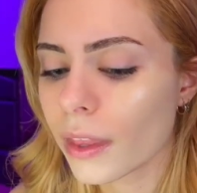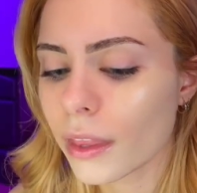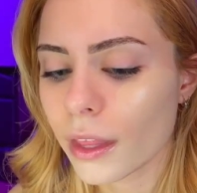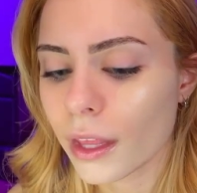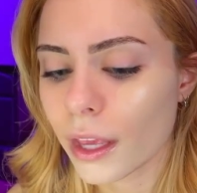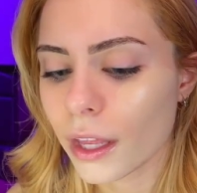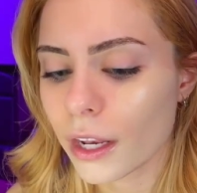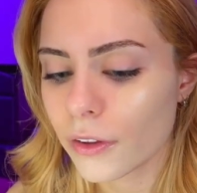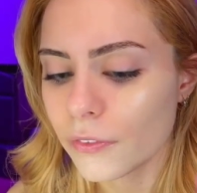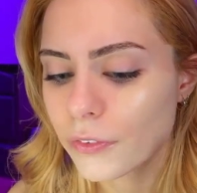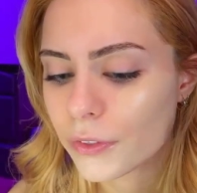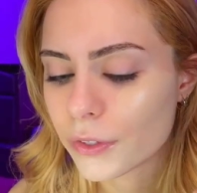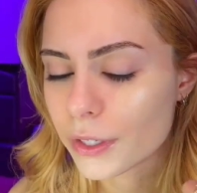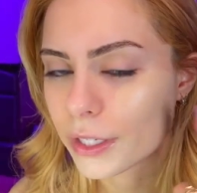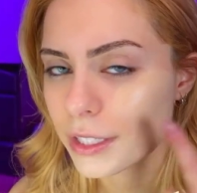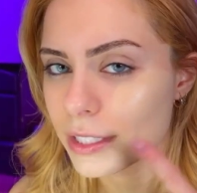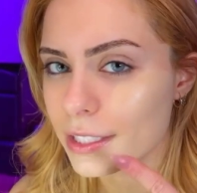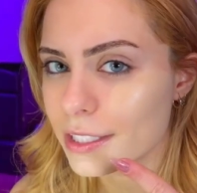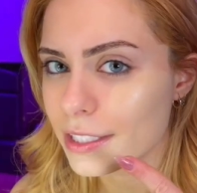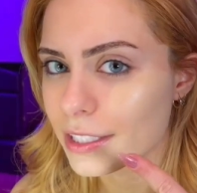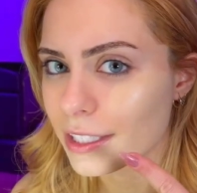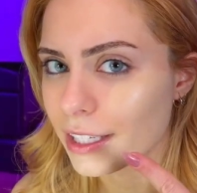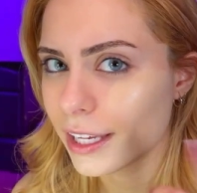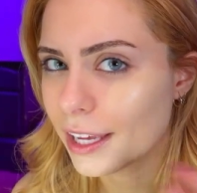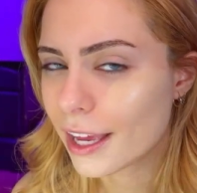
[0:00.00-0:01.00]
And if you can
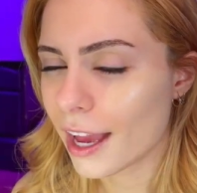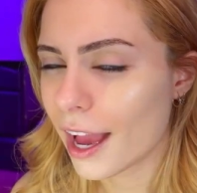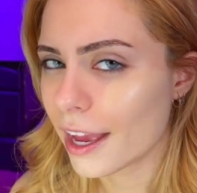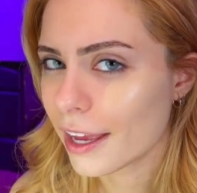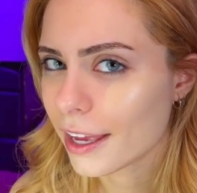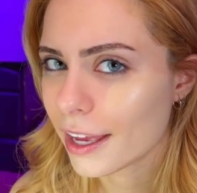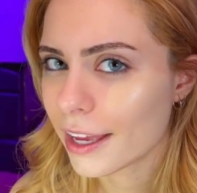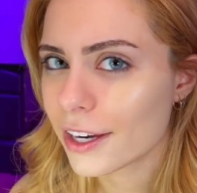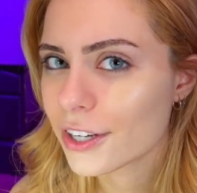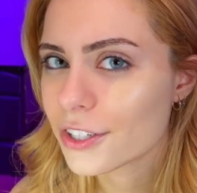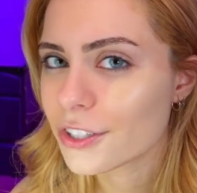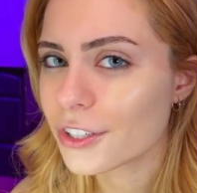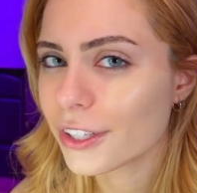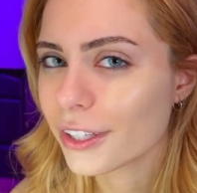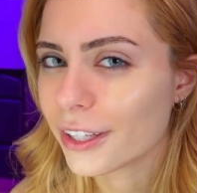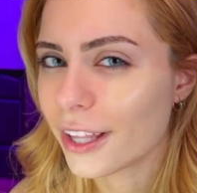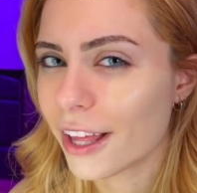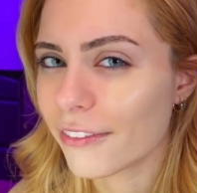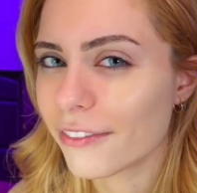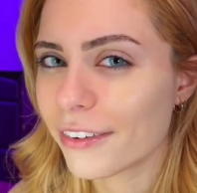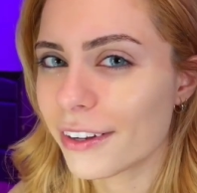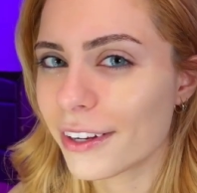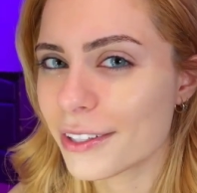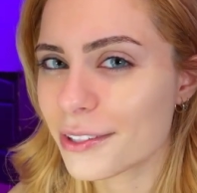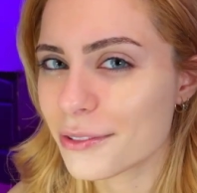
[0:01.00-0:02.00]
see, I actually
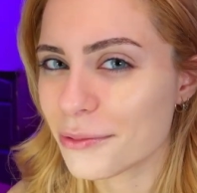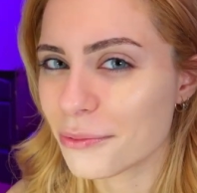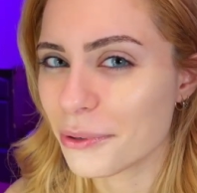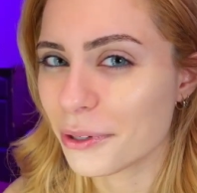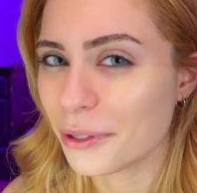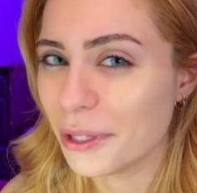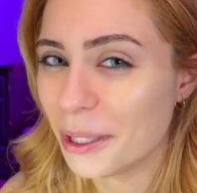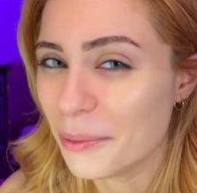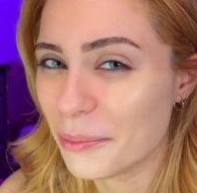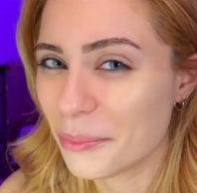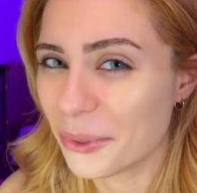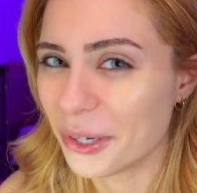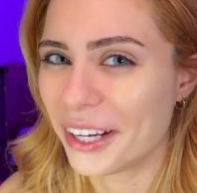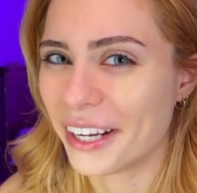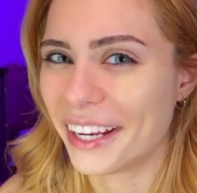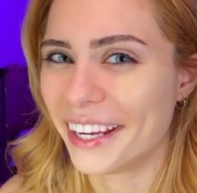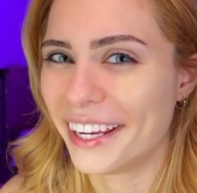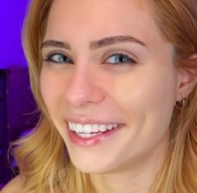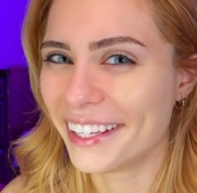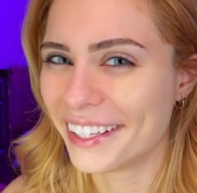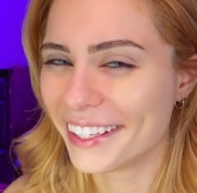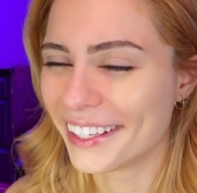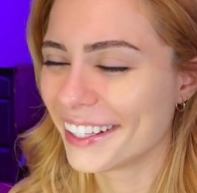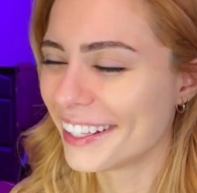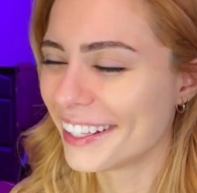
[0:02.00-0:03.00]
love it. It's really pretty.